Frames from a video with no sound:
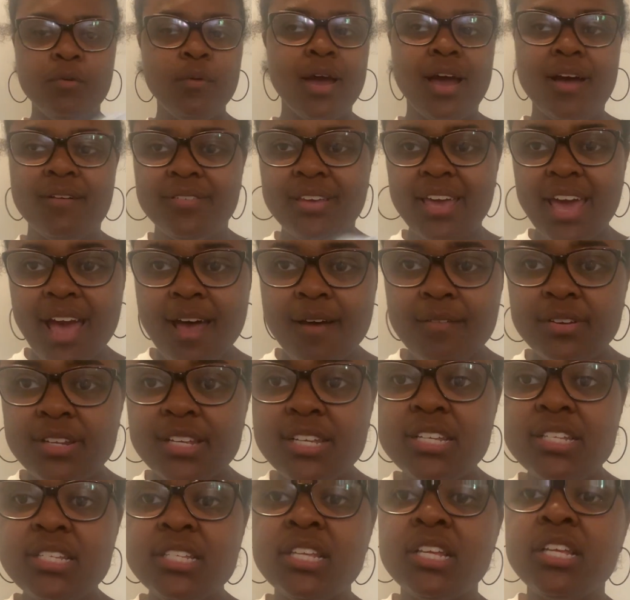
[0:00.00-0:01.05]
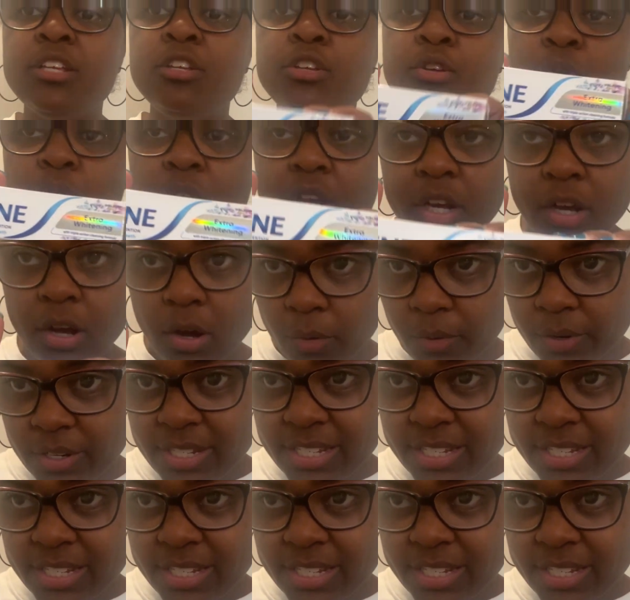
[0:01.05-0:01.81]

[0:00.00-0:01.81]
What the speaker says: have cavities, you can go to